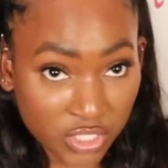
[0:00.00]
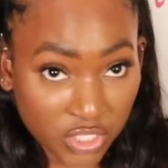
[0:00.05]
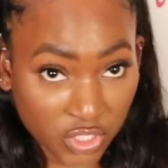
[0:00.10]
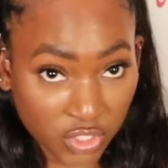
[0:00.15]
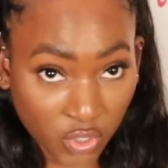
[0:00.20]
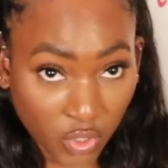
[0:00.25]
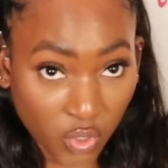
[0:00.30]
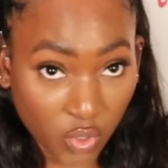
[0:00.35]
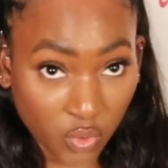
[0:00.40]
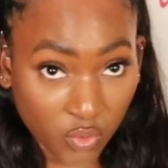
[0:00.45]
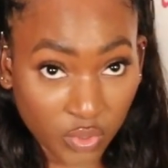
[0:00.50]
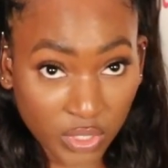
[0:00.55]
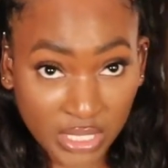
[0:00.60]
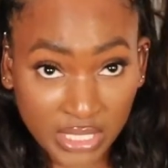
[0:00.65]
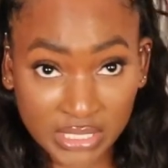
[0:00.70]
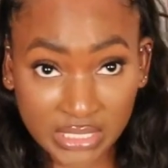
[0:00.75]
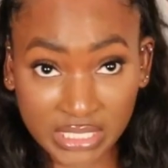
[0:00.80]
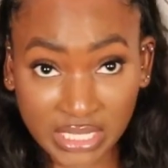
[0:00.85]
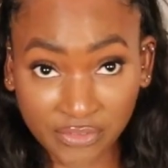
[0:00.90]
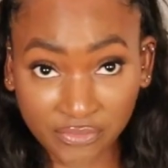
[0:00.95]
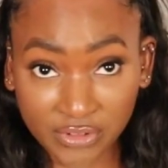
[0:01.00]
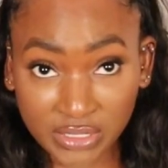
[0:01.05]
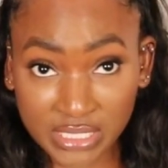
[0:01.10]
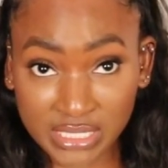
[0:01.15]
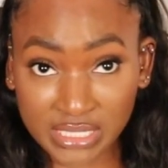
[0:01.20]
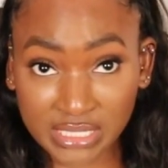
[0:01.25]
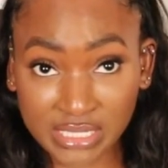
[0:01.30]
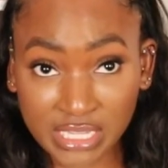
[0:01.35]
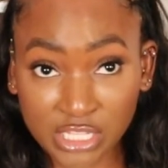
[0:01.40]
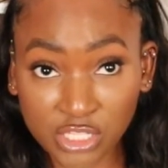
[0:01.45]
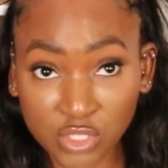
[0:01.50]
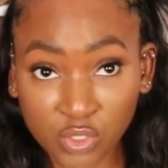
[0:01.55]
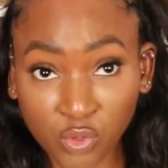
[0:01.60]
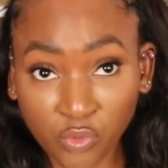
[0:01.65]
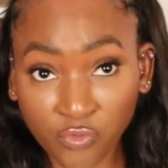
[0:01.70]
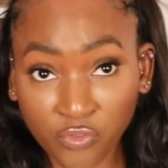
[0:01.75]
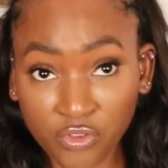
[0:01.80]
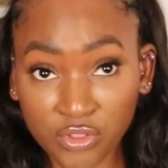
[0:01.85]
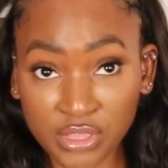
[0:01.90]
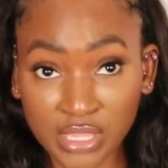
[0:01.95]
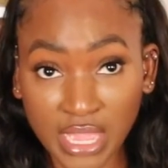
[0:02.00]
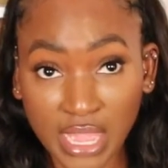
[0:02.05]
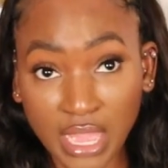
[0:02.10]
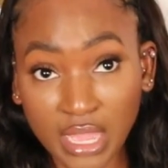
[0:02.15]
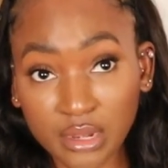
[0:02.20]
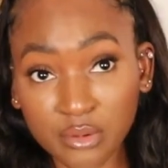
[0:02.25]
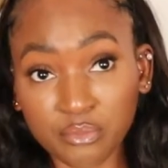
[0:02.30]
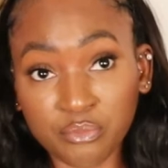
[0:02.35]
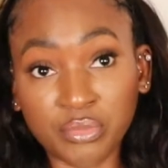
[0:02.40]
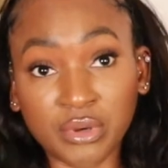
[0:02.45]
So definitely stay tuned for that.